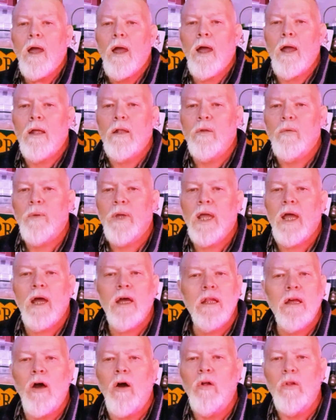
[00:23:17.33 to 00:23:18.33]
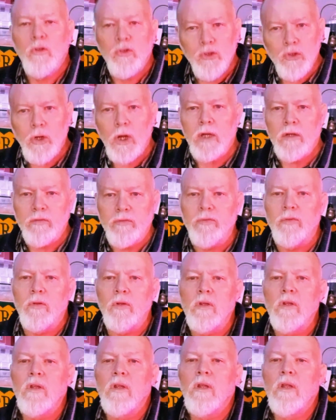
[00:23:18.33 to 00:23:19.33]
And we had a whole tray
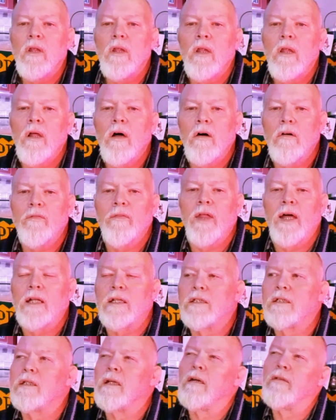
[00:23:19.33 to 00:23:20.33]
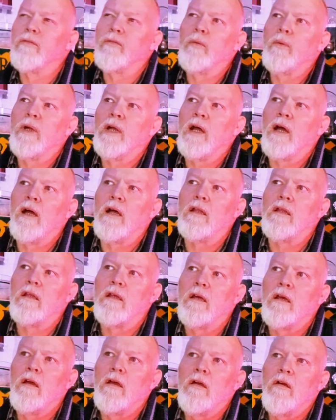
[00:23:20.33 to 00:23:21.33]
full of that stuff. We had
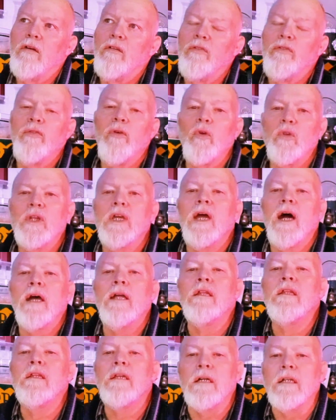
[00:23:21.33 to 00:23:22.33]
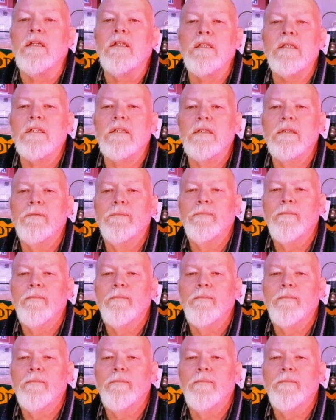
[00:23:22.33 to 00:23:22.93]
48 tins.